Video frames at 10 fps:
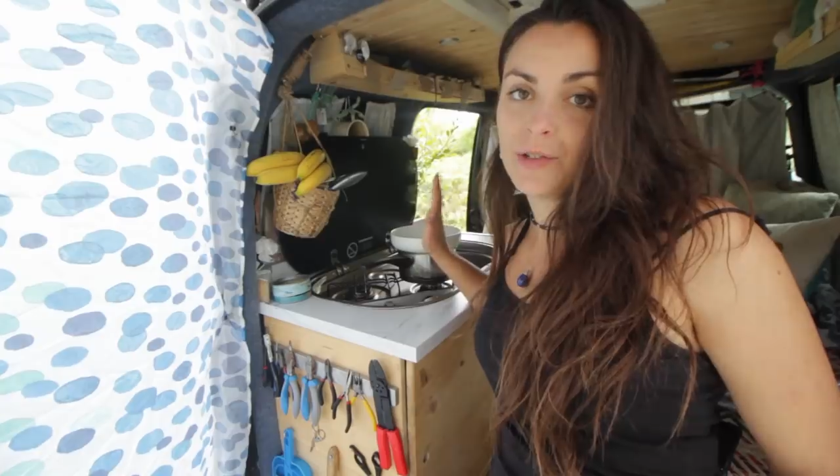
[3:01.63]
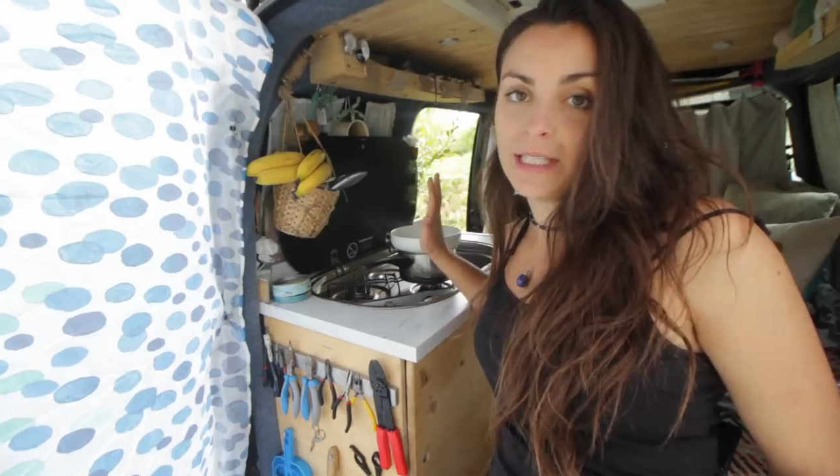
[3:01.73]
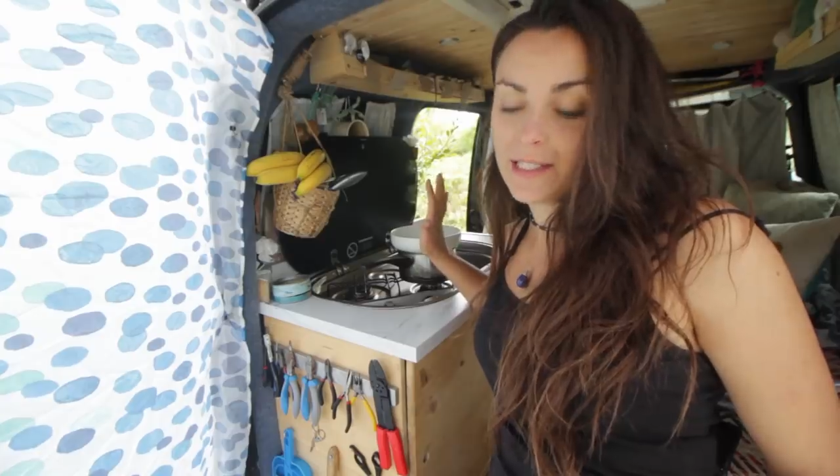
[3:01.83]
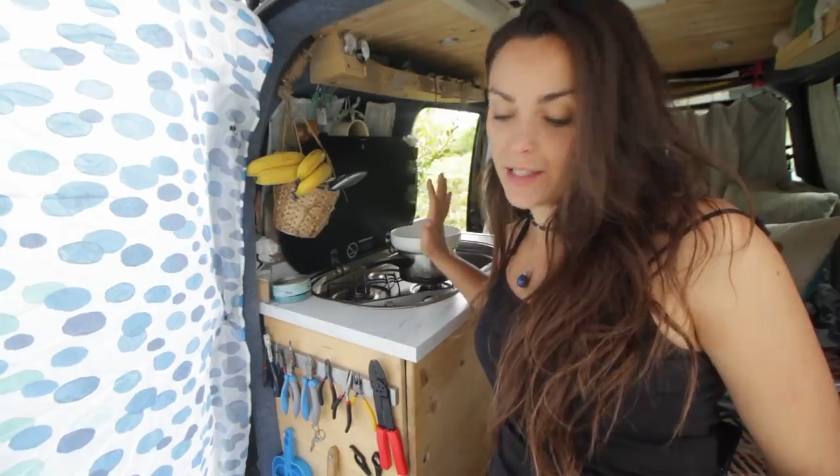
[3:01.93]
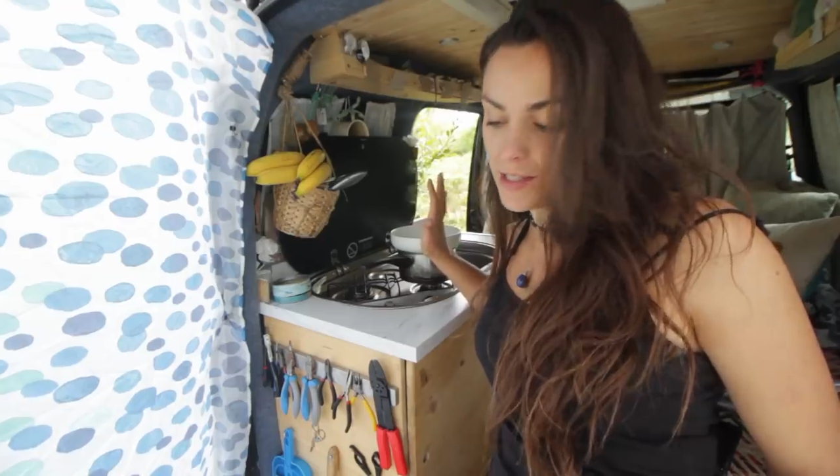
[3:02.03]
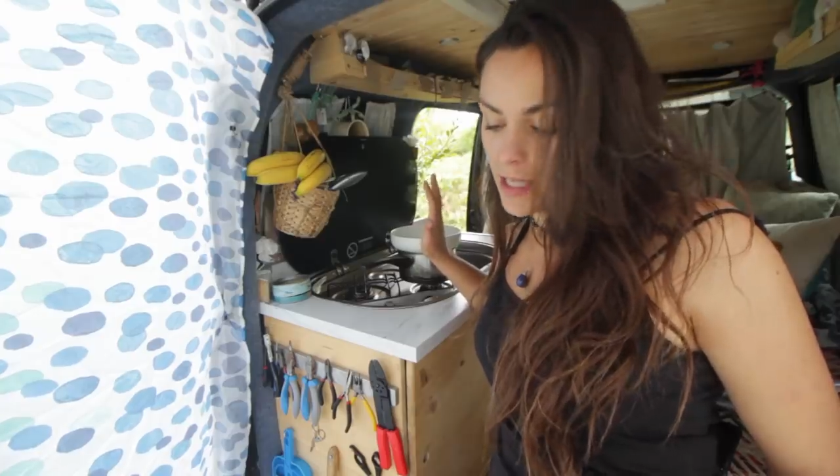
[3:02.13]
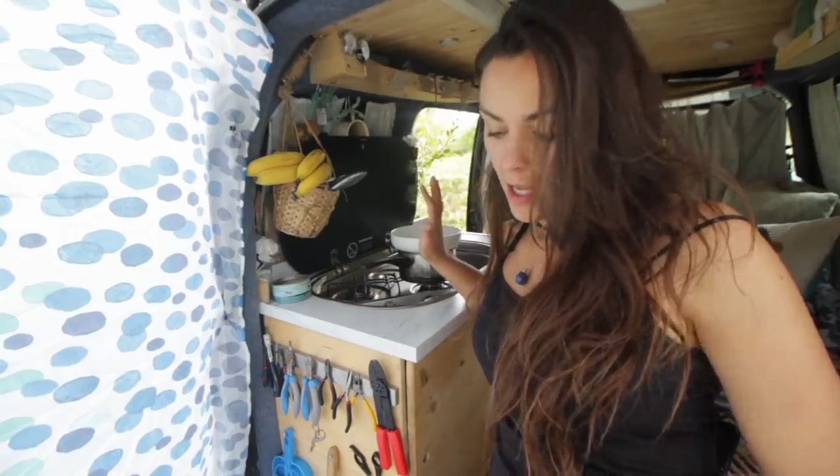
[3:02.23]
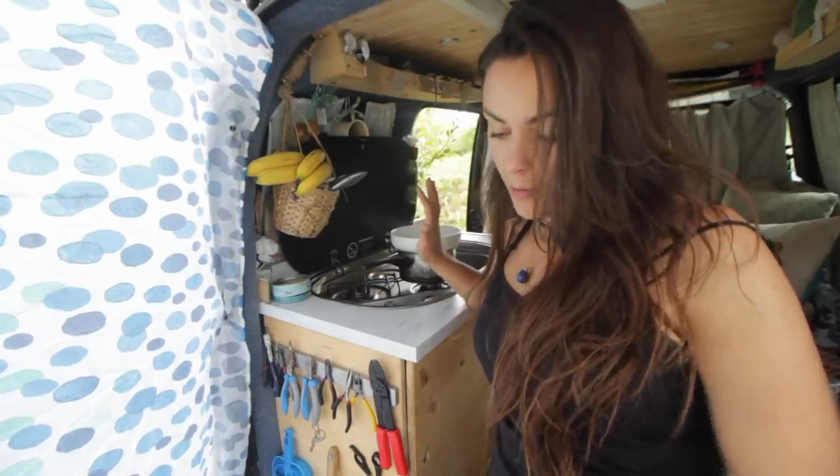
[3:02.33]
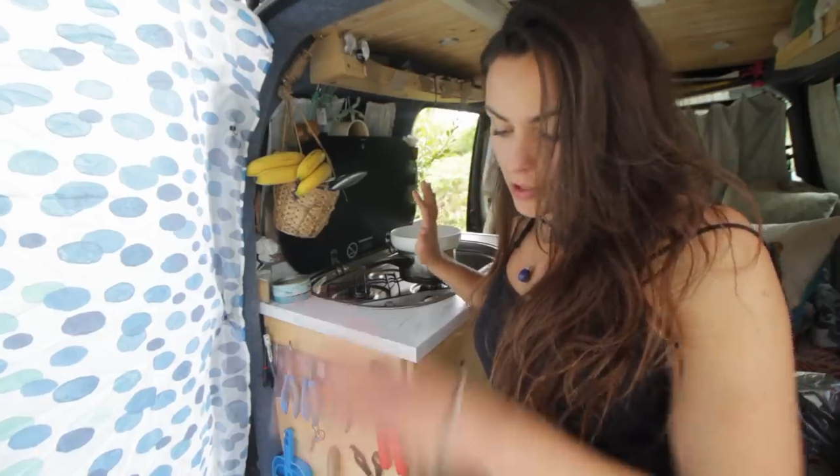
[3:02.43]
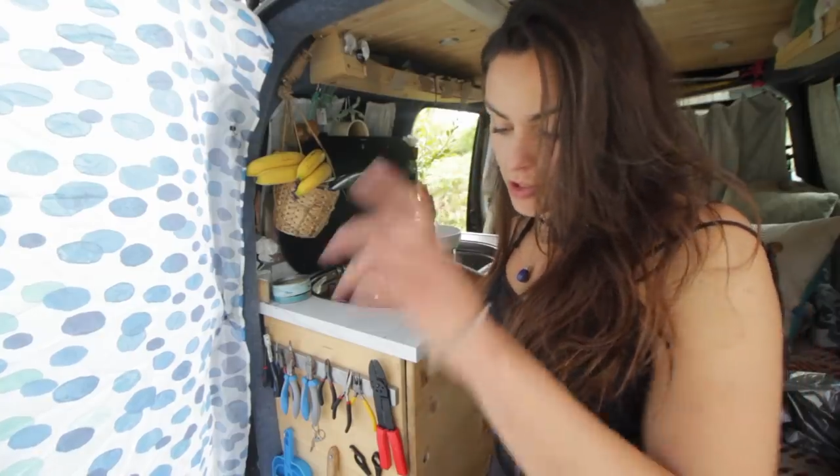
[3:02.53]
two liters
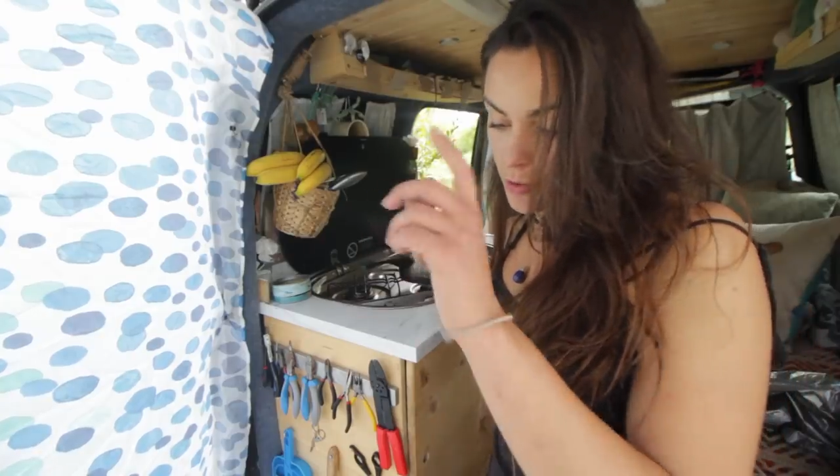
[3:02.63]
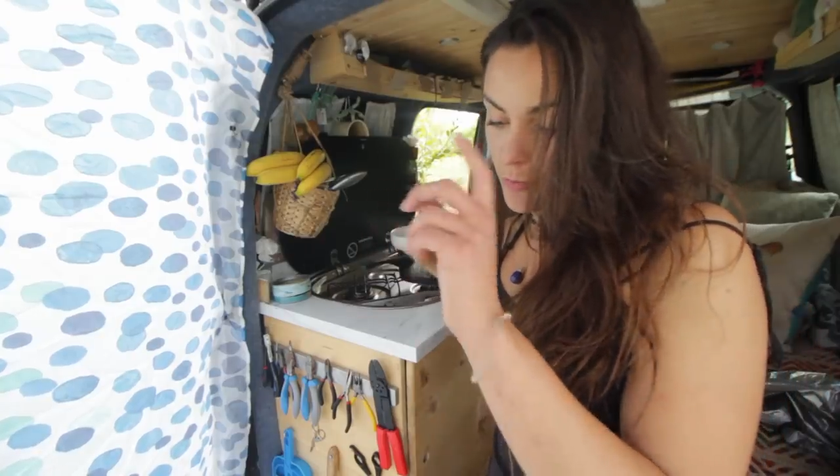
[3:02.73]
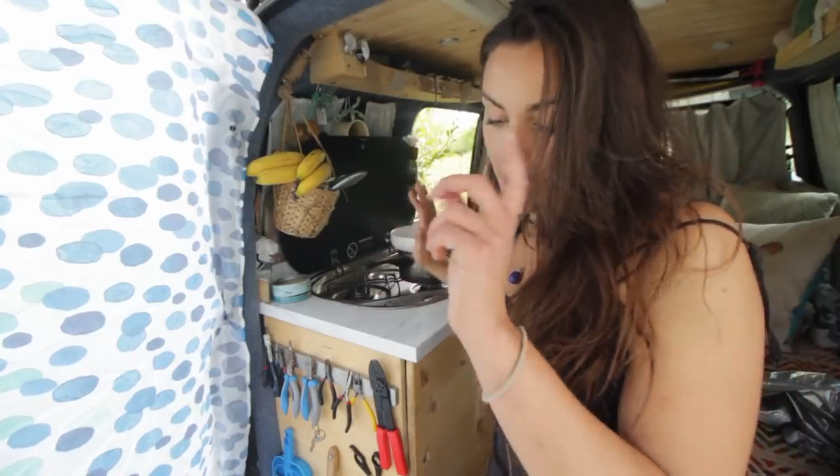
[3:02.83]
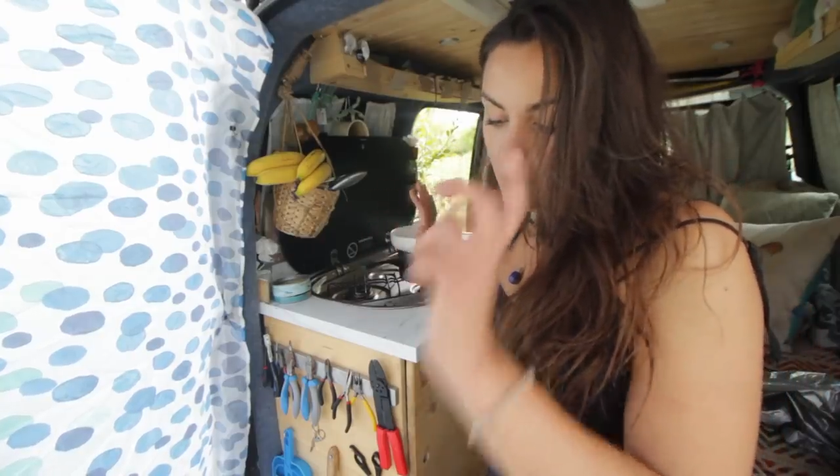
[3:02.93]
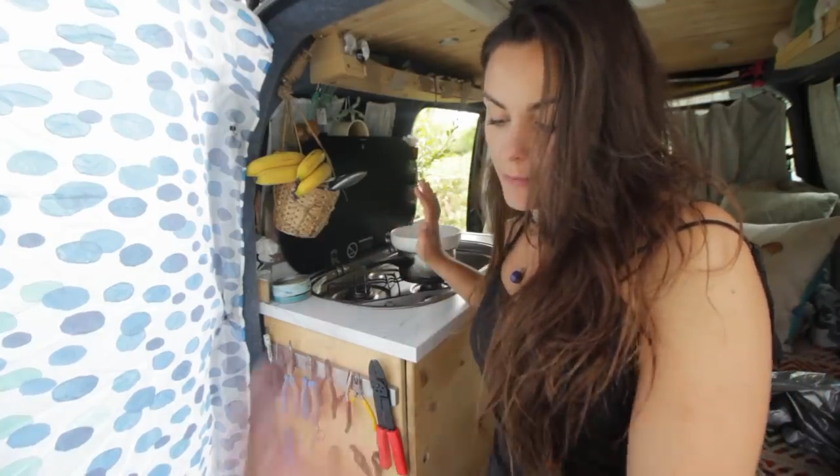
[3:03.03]
which should make